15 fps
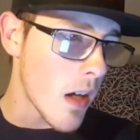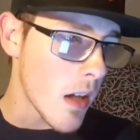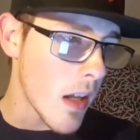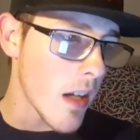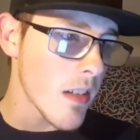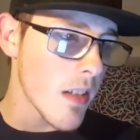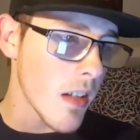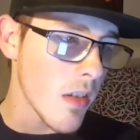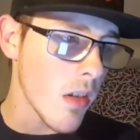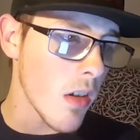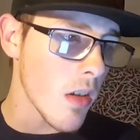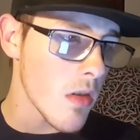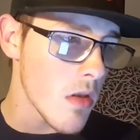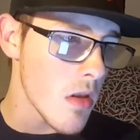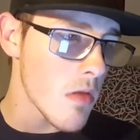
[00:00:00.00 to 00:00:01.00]
Firelight
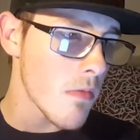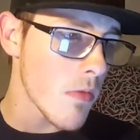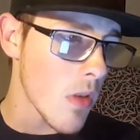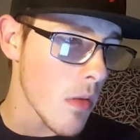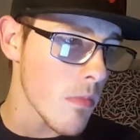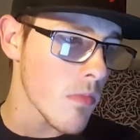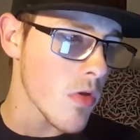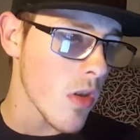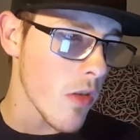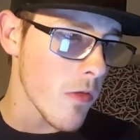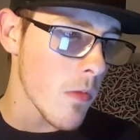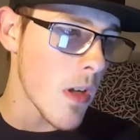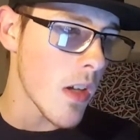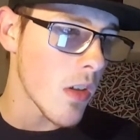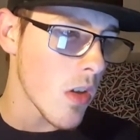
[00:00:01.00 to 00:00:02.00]
Technologies, From
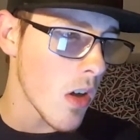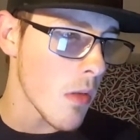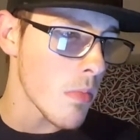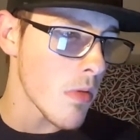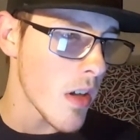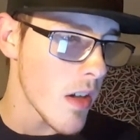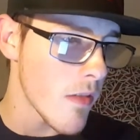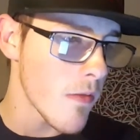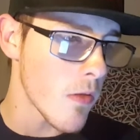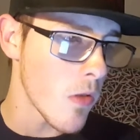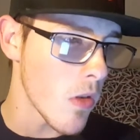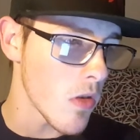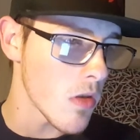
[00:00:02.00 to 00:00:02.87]
Software Incorporated,